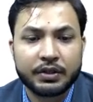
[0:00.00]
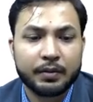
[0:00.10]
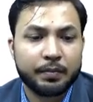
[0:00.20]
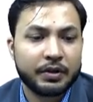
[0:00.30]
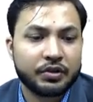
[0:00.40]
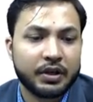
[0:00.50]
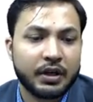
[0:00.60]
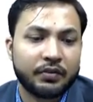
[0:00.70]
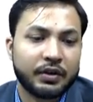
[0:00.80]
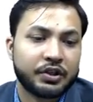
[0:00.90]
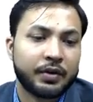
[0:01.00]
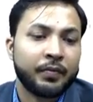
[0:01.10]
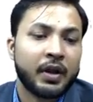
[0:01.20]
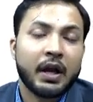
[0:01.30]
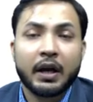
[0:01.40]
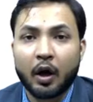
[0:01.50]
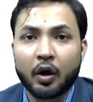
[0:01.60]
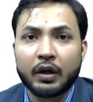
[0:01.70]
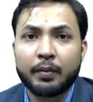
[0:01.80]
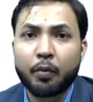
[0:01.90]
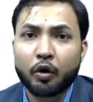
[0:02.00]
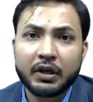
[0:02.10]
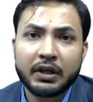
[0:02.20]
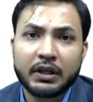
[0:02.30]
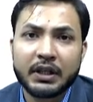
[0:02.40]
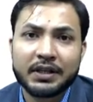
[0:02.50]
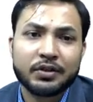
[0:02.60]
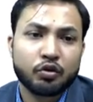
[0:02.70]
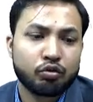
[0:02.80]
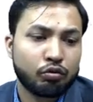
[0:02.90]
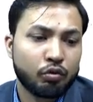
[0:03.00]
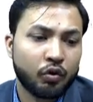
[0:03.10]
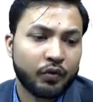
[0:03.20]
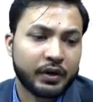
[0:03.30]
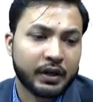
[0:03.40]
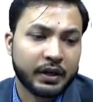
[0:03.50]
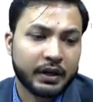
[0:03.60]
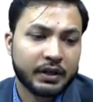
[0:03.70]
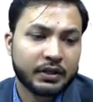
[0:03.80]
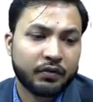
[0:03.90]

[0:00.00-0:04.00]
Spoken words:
Simple straight definition. Now important things to know over here is,